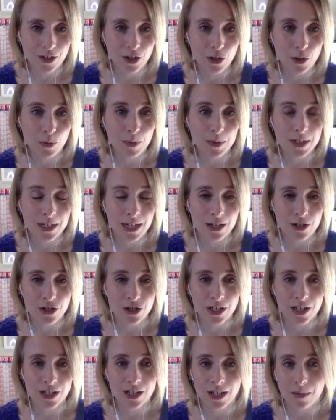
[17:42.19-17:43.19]
who
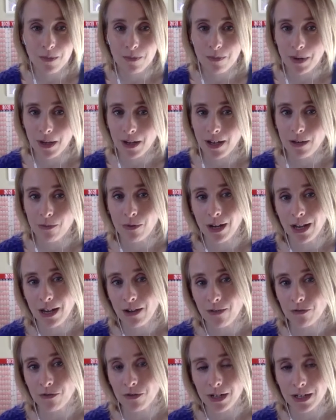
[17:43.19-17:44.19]
potentially are going to buy
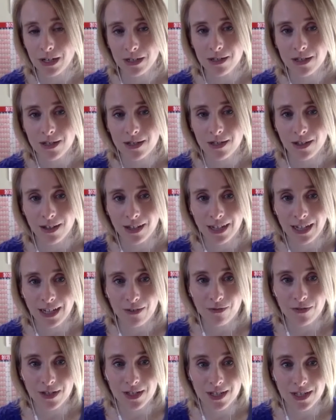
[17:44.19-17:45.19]
whatever it is that I
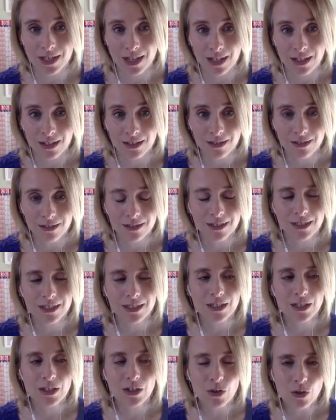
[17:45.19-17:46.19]
have to sell,
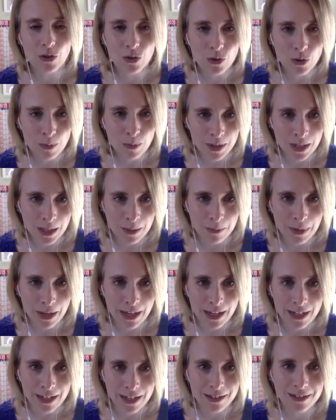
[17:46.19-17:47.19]
or being
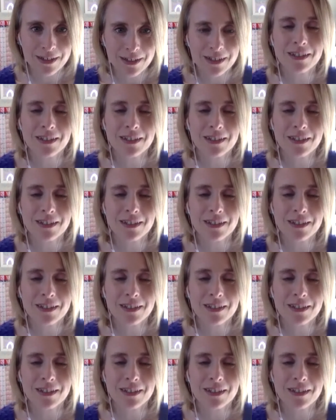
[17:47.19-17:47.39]
paid.